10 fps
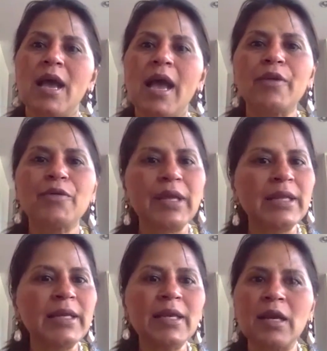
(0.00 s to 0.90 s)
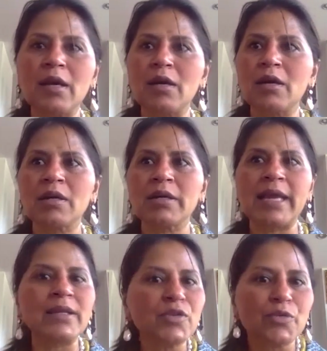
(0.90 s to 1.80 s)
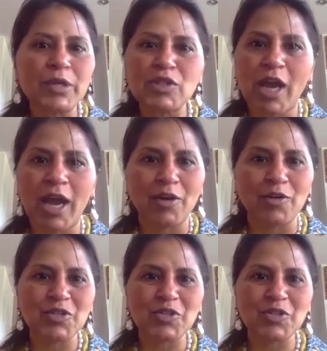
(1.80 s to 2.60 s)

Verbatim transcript: and really uh, getting the reach out.